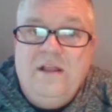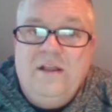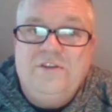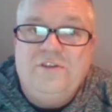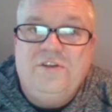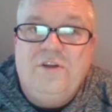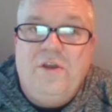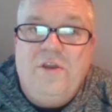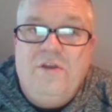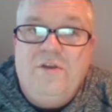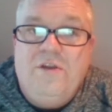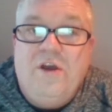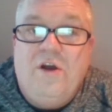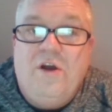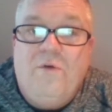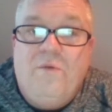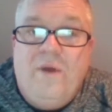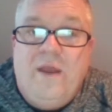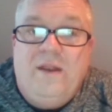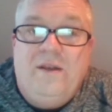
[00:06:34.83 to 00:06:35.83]
so you
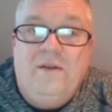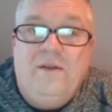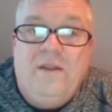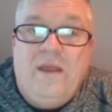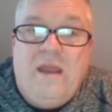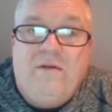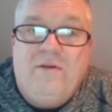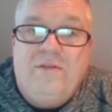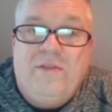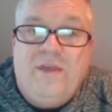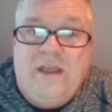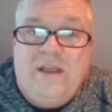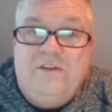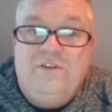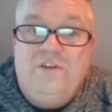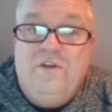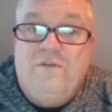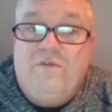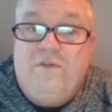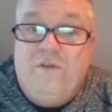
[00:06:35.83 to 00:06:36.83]
know when everything
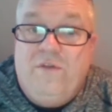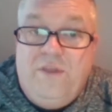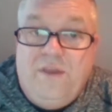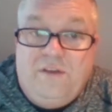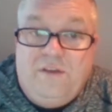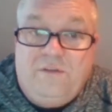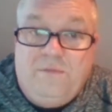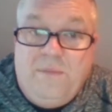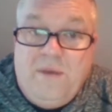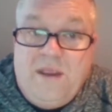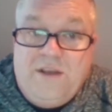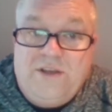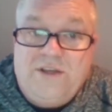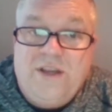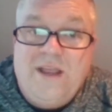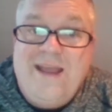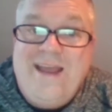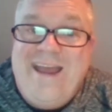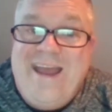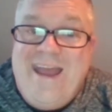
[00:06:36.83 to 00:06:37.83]
is due for this
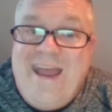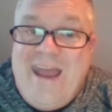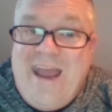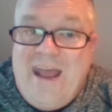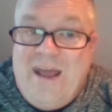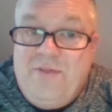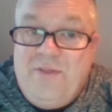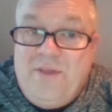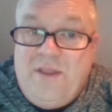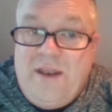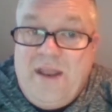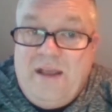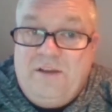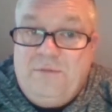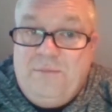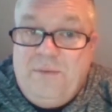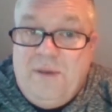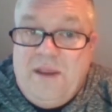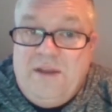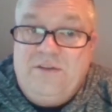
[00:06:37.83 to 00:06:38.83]
speech and the
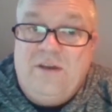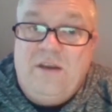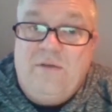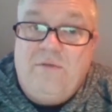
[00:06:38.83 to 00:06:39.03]
next speech.